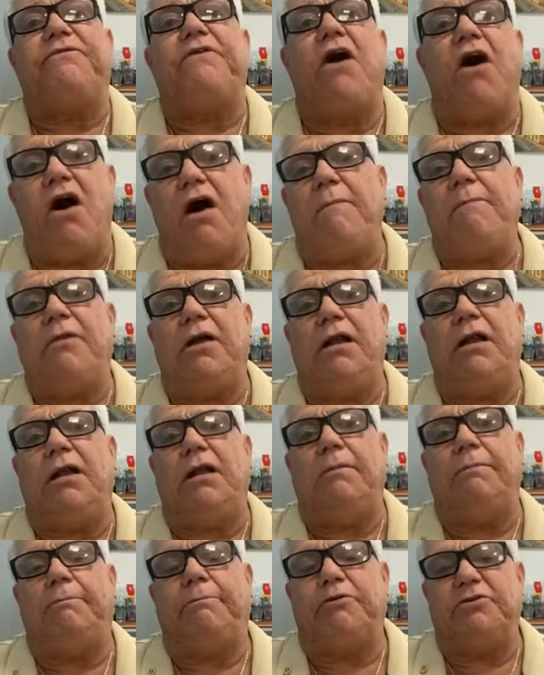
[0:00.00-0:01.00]

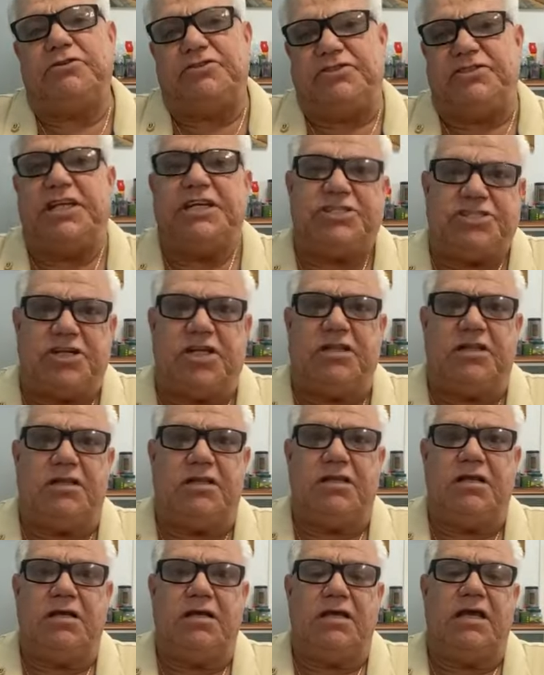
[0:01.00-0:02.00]
formal position
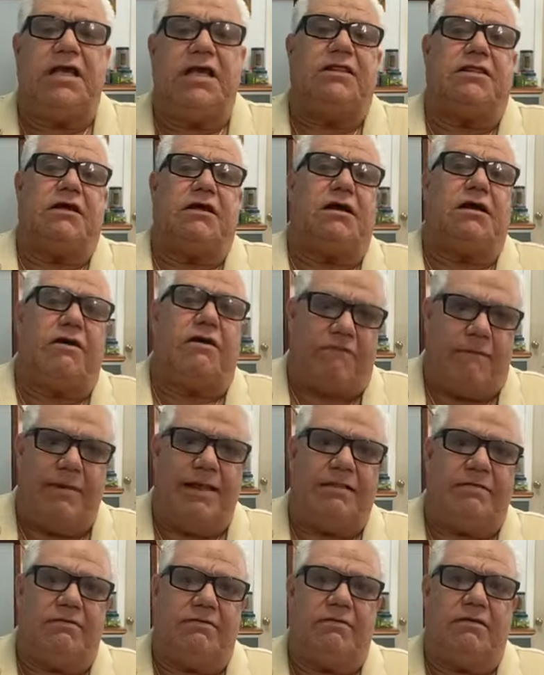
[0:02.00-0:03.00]
in the
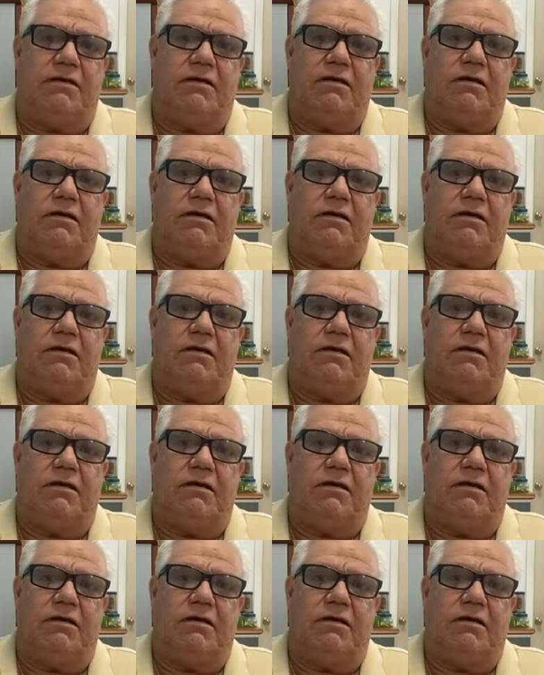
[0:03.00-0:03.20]
government